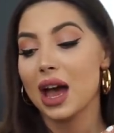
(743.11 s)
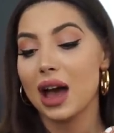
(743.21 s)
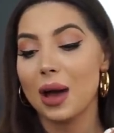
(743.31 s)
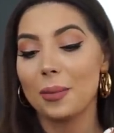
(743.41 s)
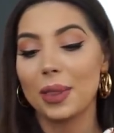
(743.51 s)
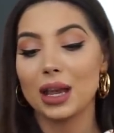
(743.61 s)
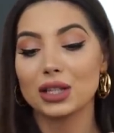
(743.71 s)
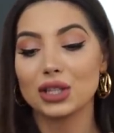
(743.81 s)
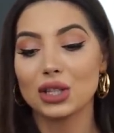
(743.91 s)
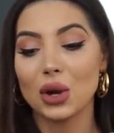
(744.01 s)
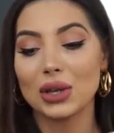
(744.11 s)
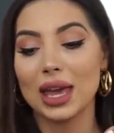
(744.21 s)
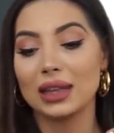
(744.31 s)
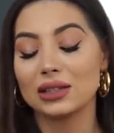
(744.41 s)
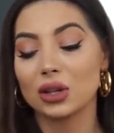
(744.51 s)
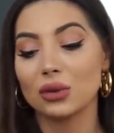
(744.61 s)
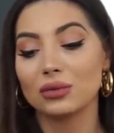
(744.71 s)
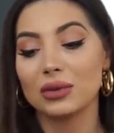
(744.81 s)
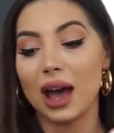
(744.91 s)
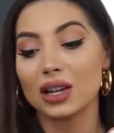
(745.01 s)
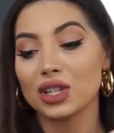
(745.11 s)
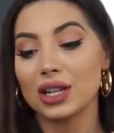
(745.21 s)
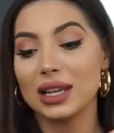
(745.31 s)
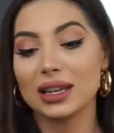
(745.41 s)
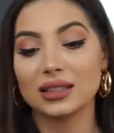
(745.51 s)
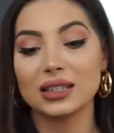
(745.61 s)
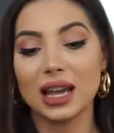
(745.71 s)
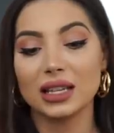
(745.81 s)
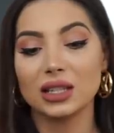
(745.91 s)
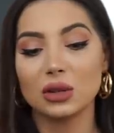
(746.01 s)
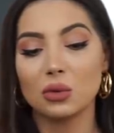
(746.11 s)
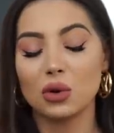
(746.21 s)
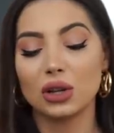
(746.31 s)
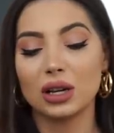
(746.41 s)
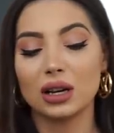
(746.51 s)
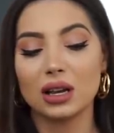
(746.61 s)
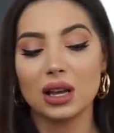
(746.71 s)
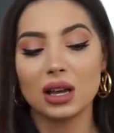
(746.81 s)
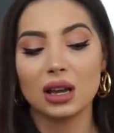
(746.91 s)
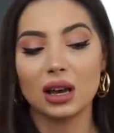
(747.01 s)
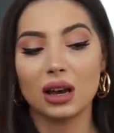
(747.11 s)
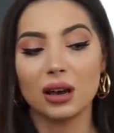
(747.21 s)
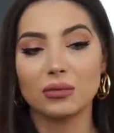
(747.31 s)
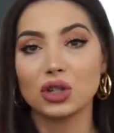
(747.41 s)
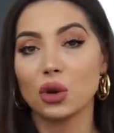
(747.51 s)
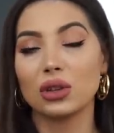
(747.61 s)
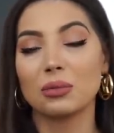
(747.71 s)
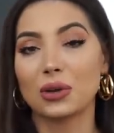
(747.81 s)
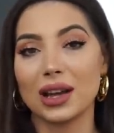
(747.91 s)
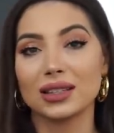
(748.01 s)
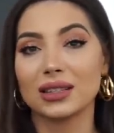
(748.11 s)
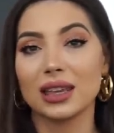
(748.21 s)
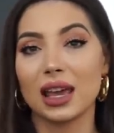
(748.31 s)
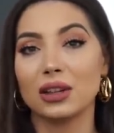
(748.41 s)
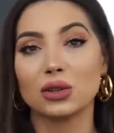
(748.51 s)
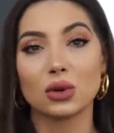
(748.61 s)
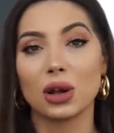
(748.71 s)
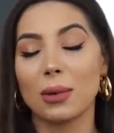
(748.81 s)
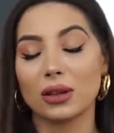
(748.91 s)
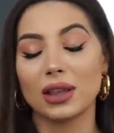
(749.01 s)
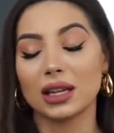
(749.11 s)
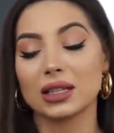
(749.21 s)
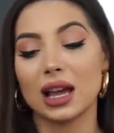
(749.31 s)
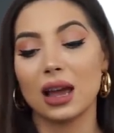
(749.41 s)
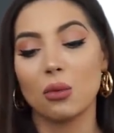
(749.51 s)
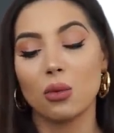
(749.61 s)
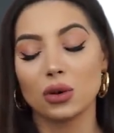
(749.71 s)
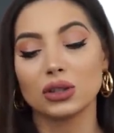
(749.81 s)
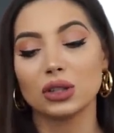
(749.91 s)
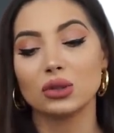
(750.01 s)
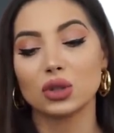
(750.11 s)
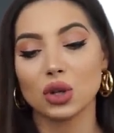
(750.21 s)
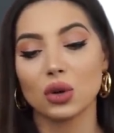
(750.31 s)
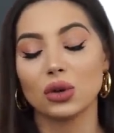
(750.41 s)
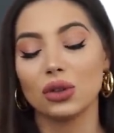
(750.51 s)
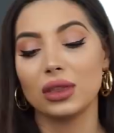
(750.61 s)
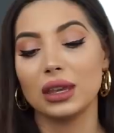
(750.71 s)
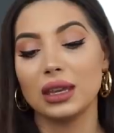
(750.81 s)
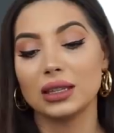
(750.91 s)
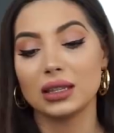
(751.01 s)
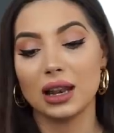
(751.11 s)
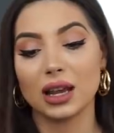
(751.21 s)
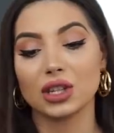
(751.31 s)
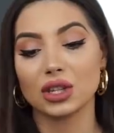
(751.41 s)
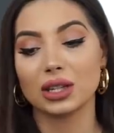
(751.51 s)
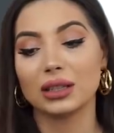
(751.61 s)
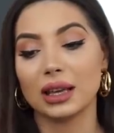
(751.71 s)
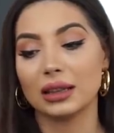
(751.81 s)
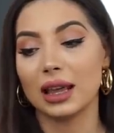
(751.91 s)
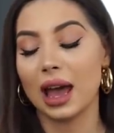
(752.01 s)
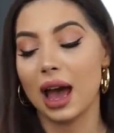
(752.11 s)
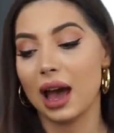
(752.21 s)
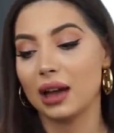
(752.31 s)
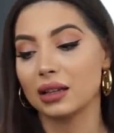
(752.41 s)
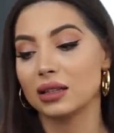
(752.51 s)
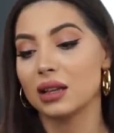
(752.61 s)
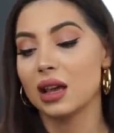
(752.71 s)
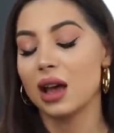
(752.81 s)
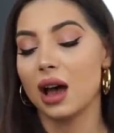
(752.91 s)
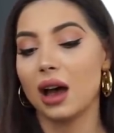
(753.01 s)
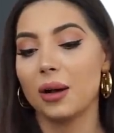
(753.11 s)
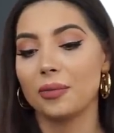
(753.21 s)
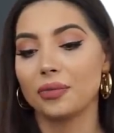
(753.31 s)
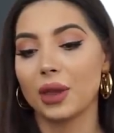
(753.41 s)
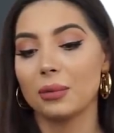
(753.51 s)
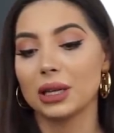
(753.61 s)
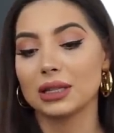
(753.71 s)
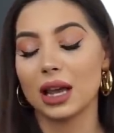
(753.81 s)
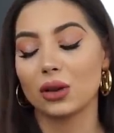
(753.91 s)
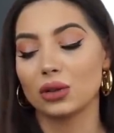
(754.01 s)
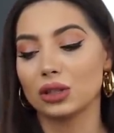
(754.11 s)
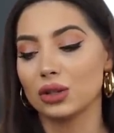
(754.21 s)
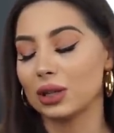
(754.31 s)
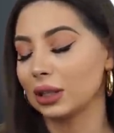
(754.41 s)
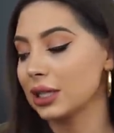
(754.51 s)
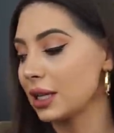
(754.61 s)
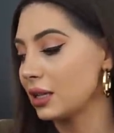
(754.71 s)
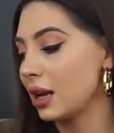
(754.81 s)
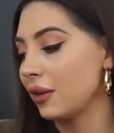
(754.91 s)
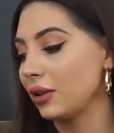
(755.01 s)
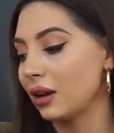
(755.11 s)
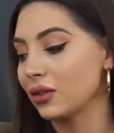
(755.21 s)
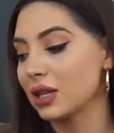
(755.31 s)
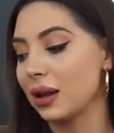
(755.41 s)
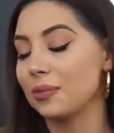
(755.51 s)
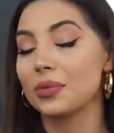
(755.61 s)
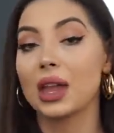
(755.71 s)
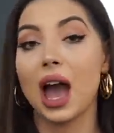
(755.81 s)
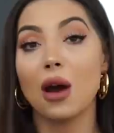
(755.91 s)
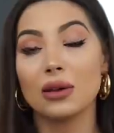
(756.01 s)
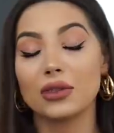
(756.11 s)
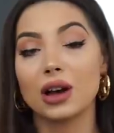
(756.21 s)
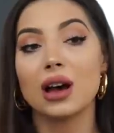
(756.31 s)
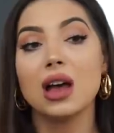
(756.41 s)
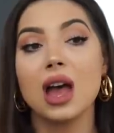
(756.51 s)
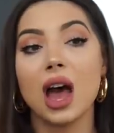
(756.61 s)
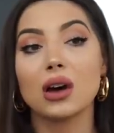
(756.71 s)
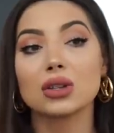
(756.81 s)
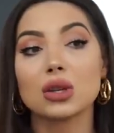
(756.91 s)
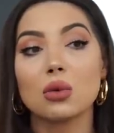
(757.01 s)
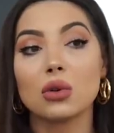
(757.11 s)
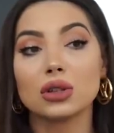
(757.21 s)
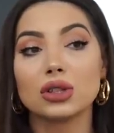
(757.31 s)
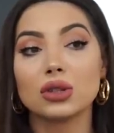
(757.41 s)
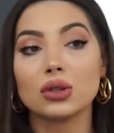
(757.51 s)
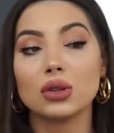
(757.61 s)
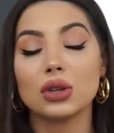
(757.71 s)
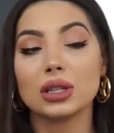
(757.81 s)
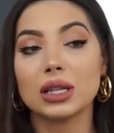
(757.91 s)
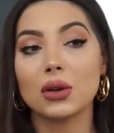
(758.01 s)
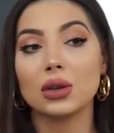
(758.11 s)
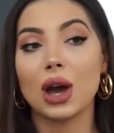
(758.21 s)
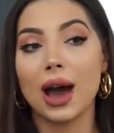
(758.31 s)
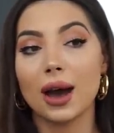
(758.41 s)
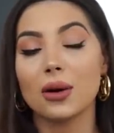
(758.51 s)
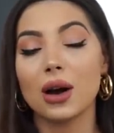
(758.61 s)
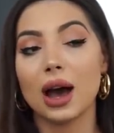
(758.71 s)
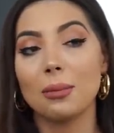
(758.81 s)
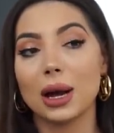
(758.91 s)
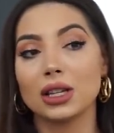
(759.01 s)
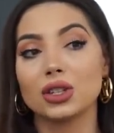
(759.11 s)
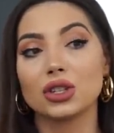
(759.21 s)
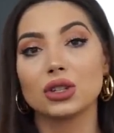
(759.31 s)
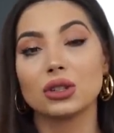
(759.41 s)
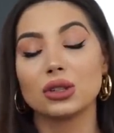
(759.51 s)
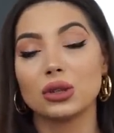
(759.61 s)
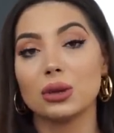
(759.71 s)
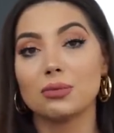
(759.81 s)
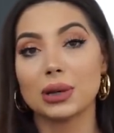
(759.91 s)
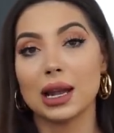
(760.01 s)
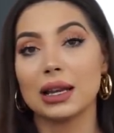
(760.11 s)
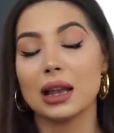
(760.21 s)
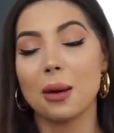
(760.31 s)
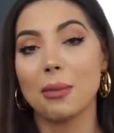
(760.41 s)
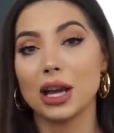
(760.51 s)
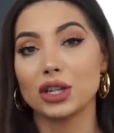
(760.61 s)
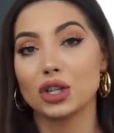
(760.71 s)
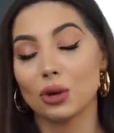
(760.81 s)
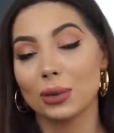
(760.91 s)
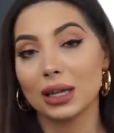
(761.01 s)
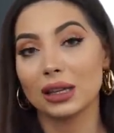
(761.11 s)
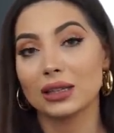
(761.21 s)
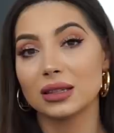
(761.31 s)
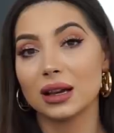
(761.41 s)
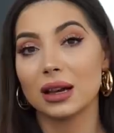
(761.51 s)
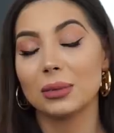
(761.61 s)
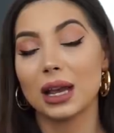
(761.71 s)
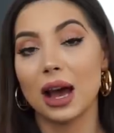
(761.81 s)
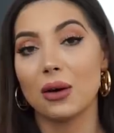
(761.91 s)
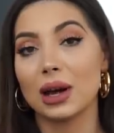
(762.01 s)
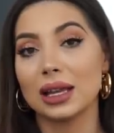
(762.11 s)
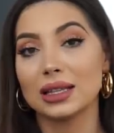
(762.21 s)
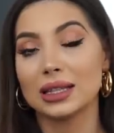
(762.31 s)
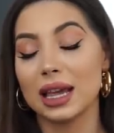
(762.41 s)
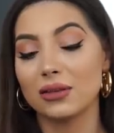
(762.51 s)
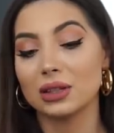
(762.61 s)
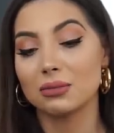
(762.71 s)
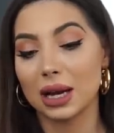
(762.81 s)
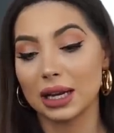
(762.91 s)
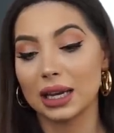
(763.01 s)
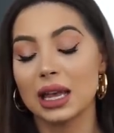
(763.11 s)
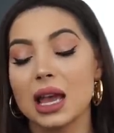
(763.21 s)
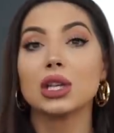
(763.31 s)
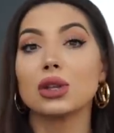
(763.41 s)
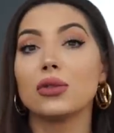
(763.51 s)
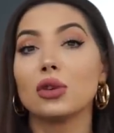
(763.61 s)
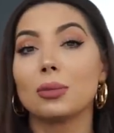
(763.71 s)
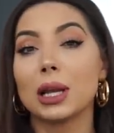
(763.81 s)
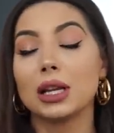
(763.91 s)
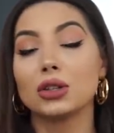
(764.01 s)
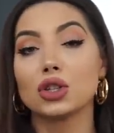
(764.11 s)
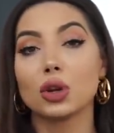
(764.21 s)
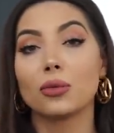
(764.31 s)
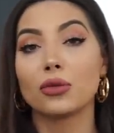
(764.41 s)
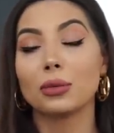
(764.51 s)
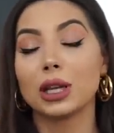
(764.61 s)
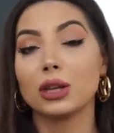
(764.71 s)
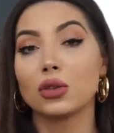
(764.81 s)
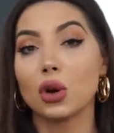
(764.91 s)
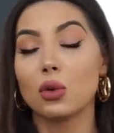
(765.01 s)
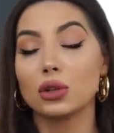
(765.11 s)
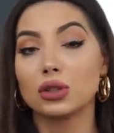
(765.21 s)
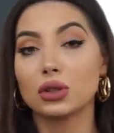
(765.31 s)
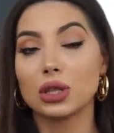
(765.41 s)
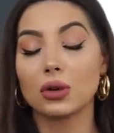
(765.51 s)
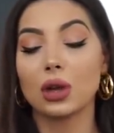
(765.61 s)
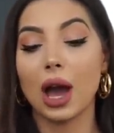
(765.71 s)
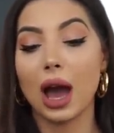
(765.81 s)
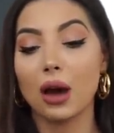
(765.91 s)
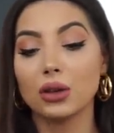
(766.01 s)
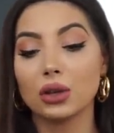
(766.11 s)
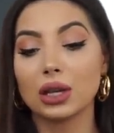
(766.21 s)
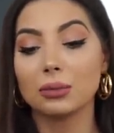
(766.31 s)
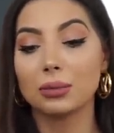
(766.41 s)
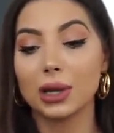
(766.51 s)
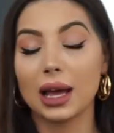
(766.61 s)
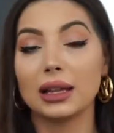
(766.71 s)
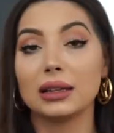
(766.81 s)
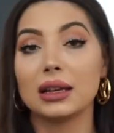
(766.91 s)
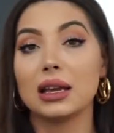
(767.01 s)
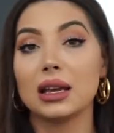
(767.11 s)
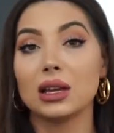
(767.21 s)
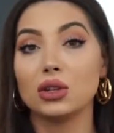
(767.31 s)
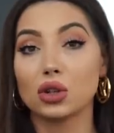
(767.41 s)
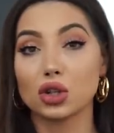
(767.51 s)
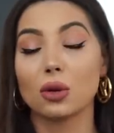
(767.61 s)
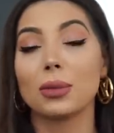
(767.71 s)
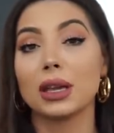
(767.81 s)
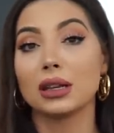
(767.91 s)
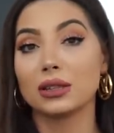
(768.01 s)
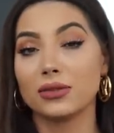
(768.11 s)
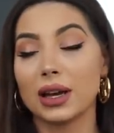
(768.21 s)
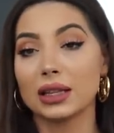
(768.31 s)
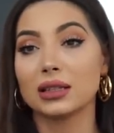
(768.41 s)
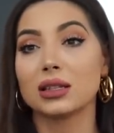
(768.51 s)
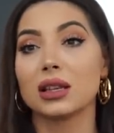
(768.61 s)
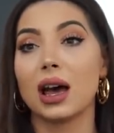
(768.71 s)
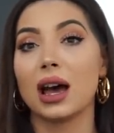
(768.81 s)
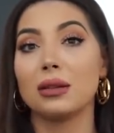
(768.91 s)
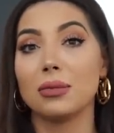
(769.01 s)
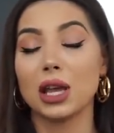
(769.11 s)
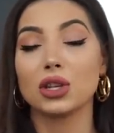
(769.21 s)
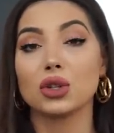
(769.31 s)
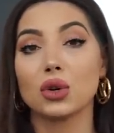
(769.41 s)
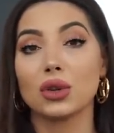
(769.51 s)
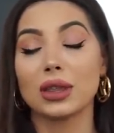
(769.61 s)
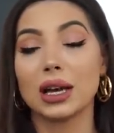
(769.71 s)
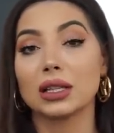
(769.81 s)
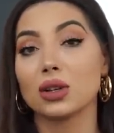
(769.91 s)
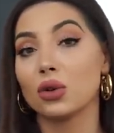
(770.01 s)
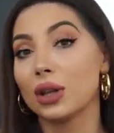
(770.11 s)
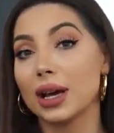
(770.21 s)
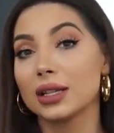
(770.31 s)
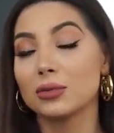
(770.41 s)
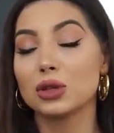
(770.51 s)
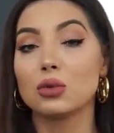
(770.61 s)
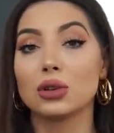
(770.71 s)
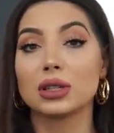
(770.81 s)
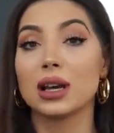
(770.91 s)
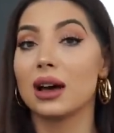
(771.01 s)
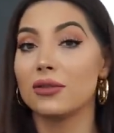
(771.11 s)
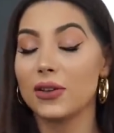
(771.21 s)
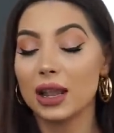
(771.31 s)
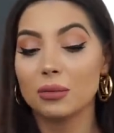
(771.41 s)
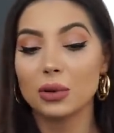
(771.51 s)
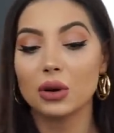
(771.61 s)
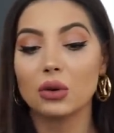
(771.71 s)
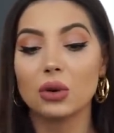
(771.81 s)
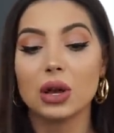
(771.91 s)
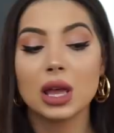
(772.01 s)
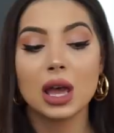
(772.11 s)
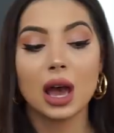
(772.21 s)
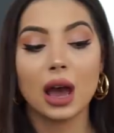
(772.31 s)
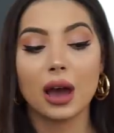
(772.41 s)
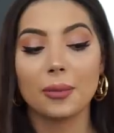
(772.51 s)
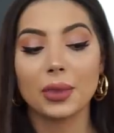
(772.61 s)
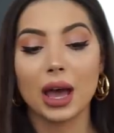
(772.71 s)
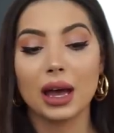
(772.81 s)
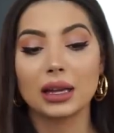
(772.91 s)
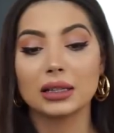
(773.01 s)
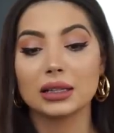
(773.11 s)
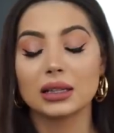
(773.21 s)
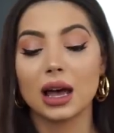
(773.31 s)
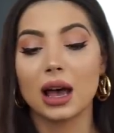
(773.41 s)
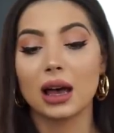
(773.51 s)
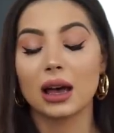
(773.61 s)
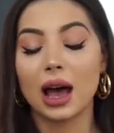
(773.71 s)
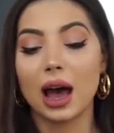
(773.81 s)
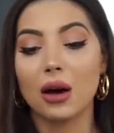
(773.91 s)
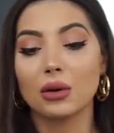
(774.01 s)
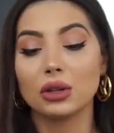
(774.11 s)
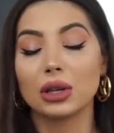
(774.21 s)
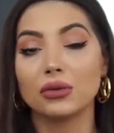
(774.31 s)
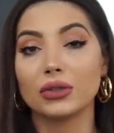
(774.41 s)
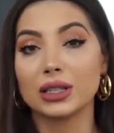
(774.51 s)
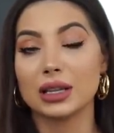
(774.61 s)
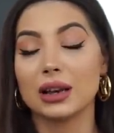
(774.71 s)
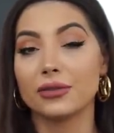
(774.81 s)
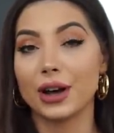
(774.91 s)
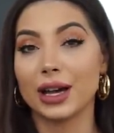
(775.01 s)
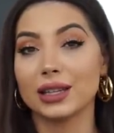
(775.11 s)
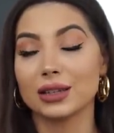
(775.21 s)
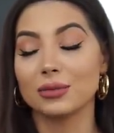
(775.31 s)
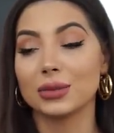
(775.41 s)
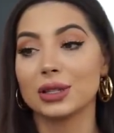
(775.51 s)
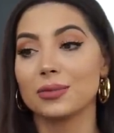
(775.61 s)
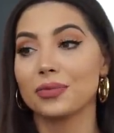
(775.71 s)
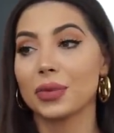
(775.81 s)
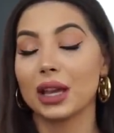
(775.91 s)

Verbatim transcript: Um, so yeah, so actually yesterday I didn't want to um, show you the prices again and talk about that. I wanted to show you the selection that they had, um, but I couldn't do that because I didn't have enough time. However, I also want to tell you how I managed to plan my shopping this time and how I saved money. So if you're planning to shop from Heathrow, I want to tell you how you can plan your shopping in advance and make sure that all the items you want are available, um, and how you can reserve items.